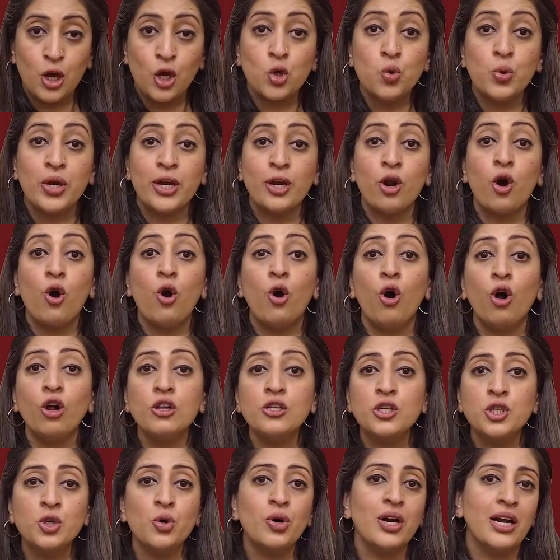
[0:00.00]
you can
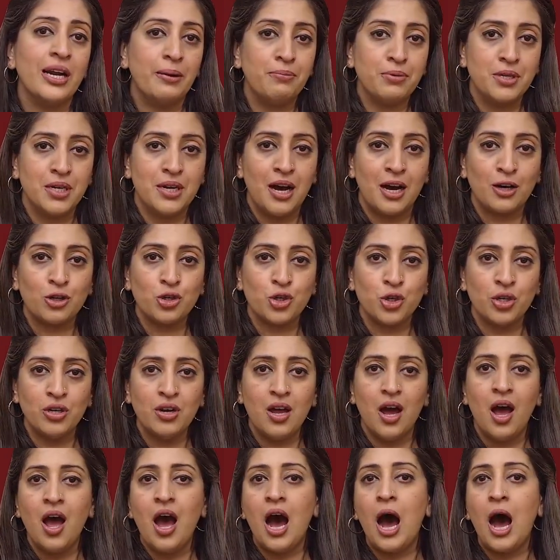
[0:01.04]
also claim deduction